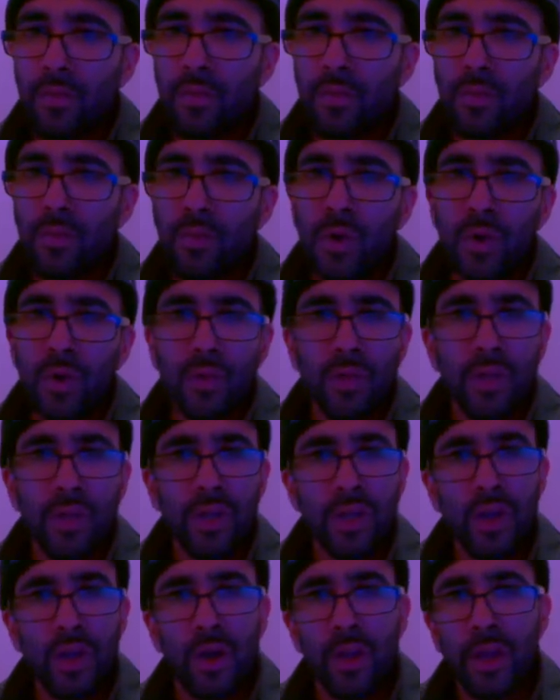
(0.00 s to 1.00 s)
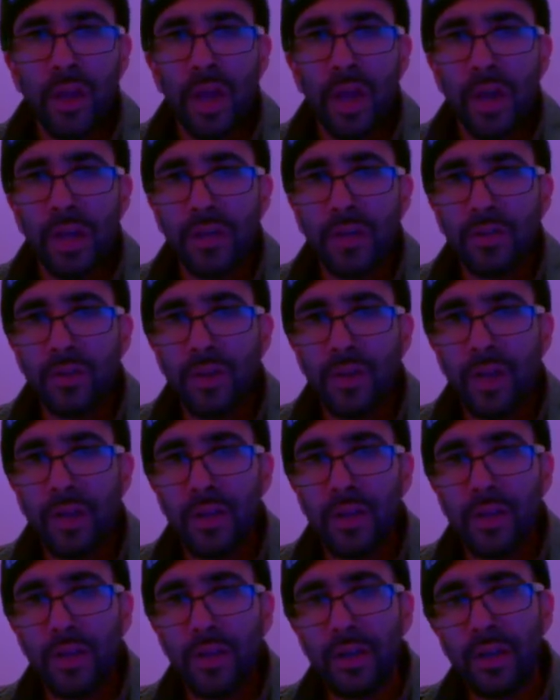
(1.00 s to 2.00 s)
weren't really all that
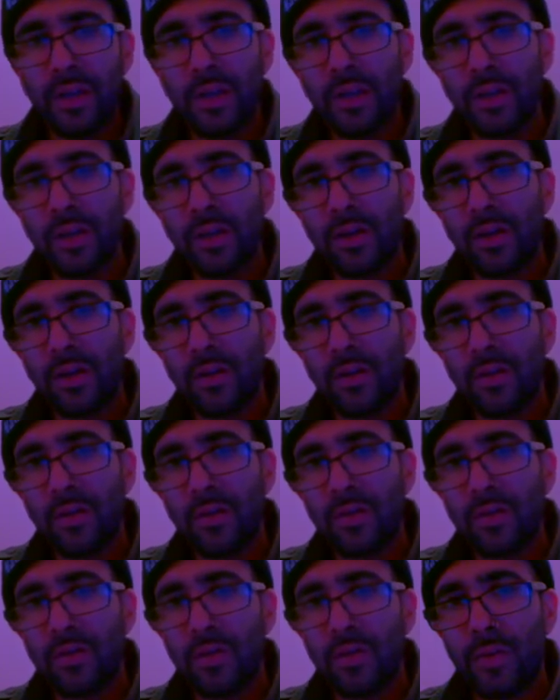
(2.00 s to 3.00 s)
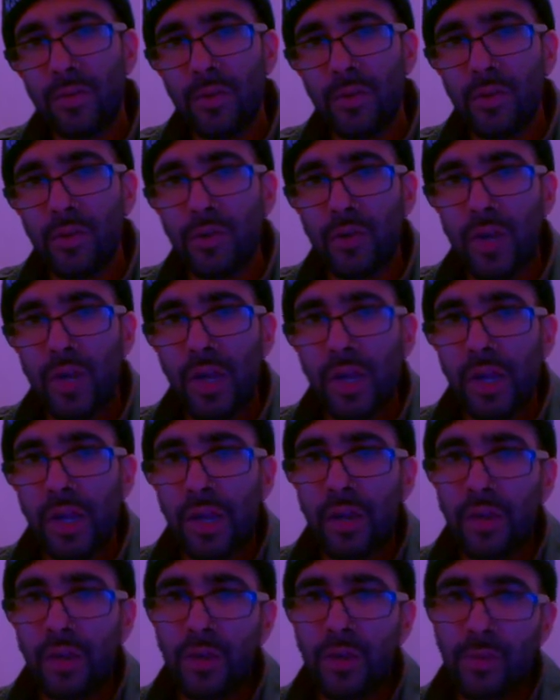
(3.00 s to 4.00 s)
interested in crypto trading
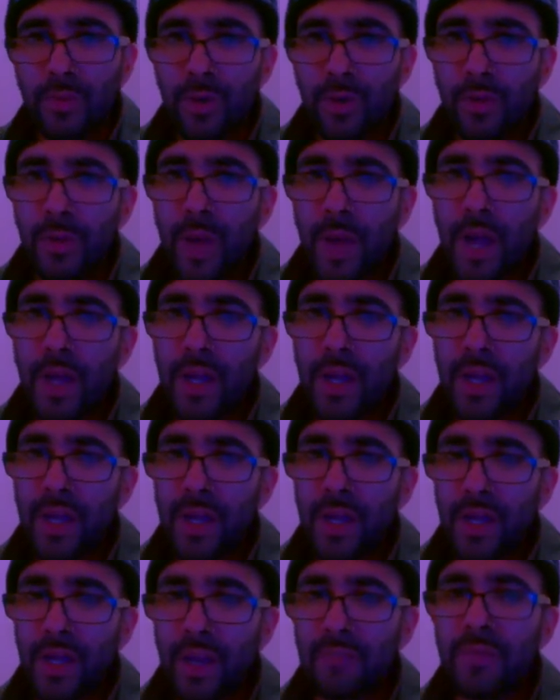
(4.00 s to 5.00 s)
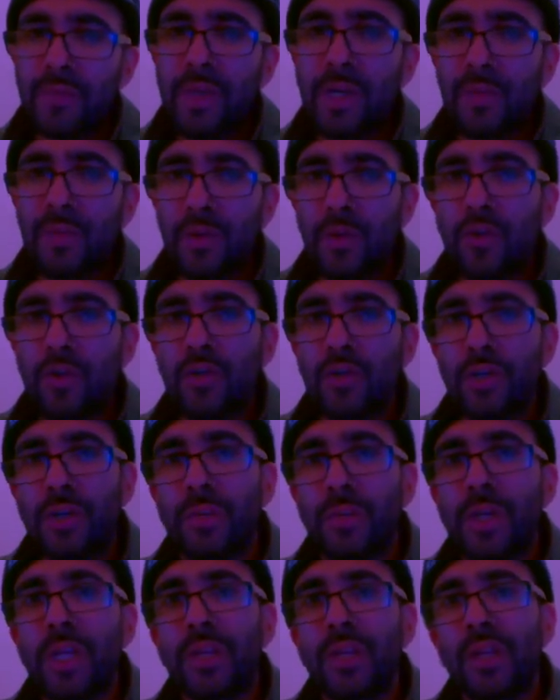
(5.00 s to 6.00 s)
and crypto mining have been approaching
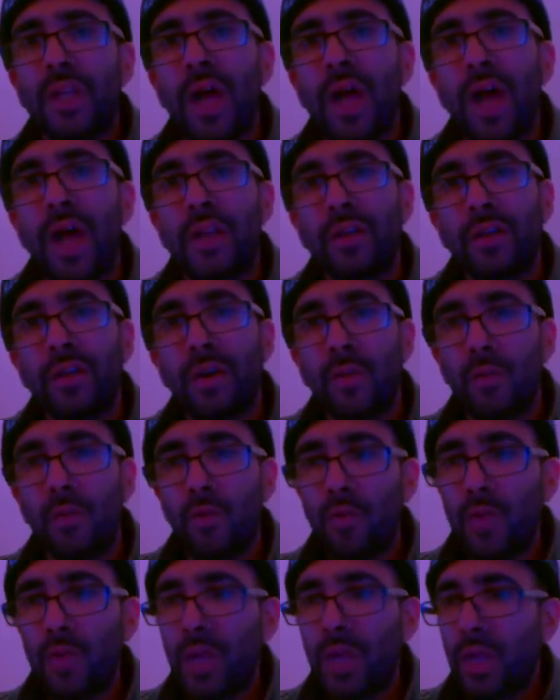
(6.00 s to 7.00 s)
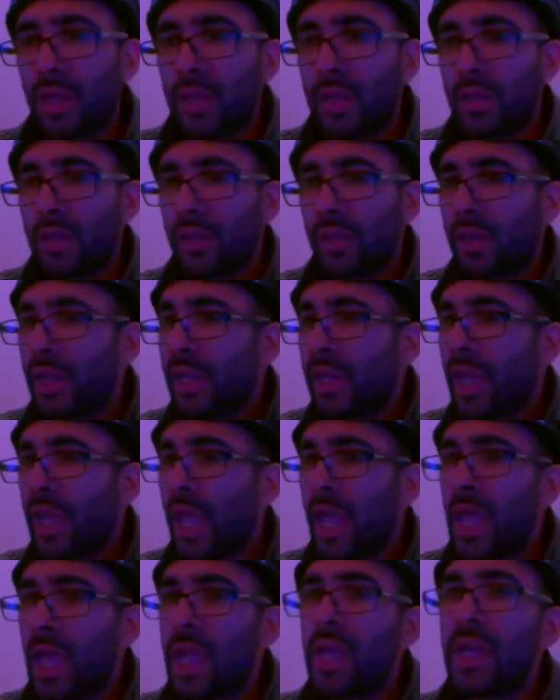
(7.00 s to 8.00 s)
me in the last couple of weeks, like,
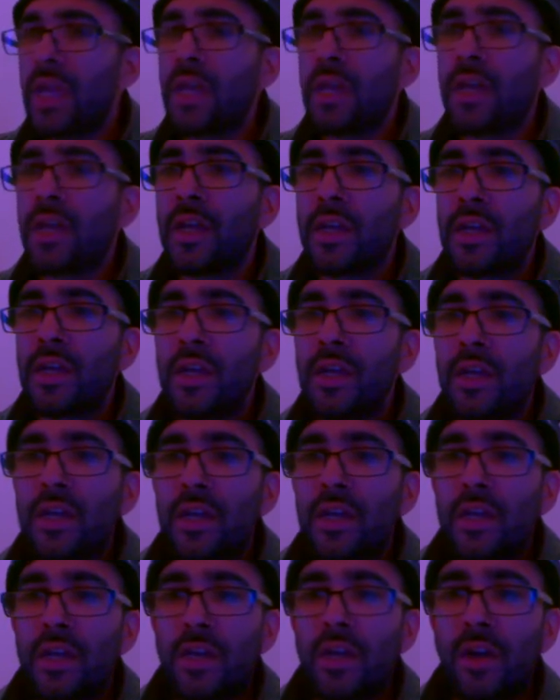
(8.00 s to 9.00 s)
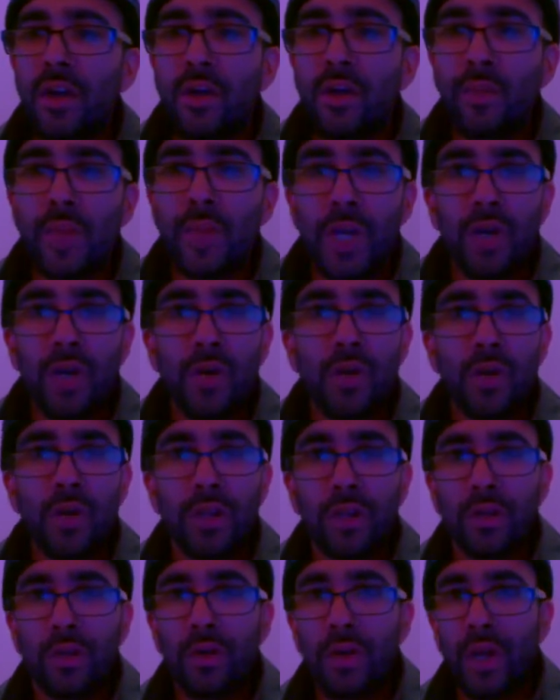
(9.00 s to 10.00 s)
hey,
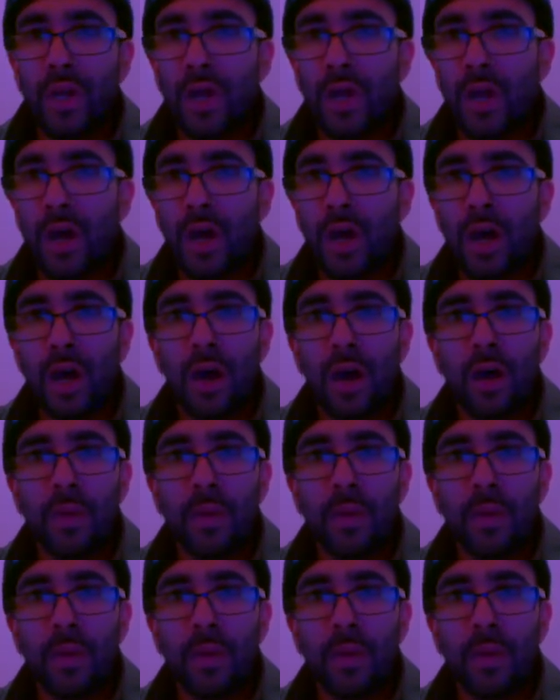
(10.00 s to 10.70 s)
Bitcoin's going up,